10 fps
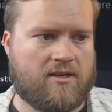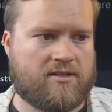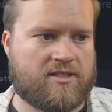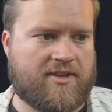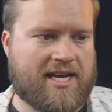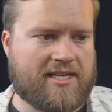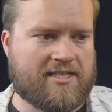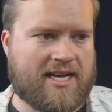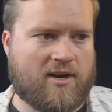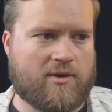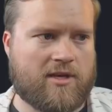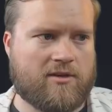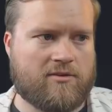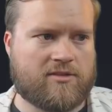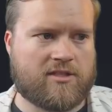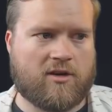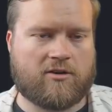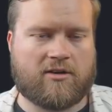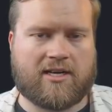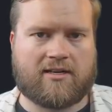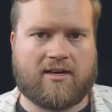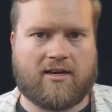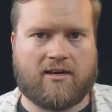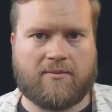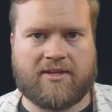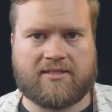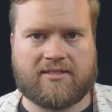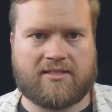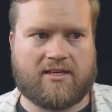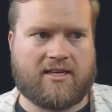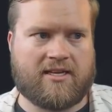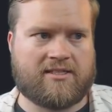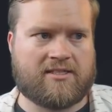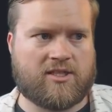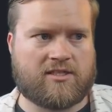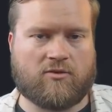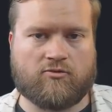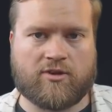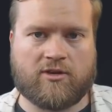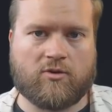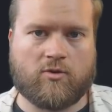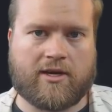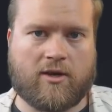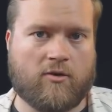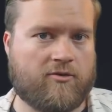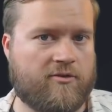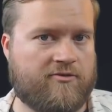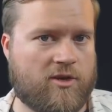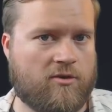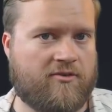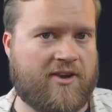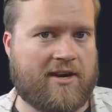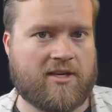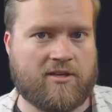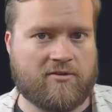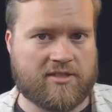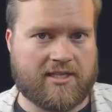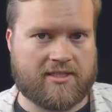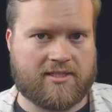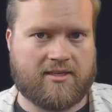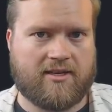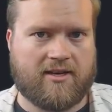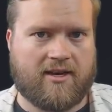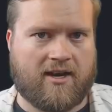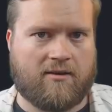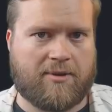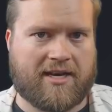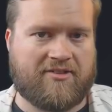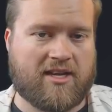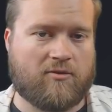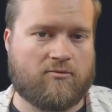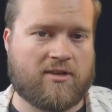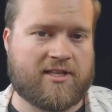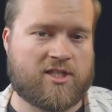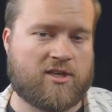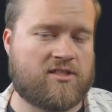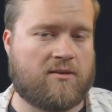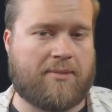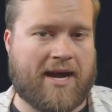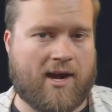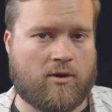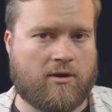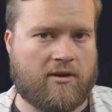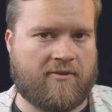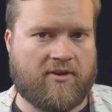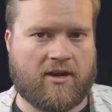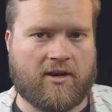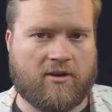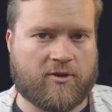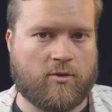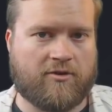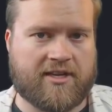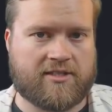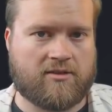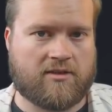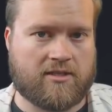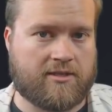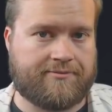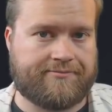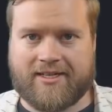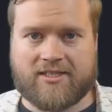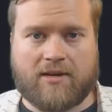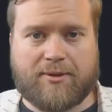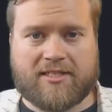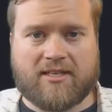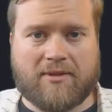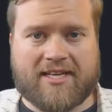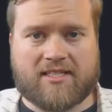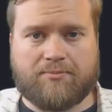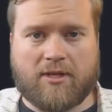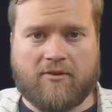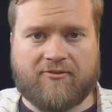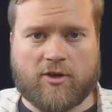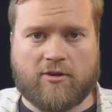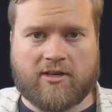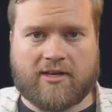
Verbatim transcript: So that is how you use coder dot com. This is just a real quick overview of how to use it. Um, but I think it really shows the power of and all the cool things you can do. So I put some links below for coder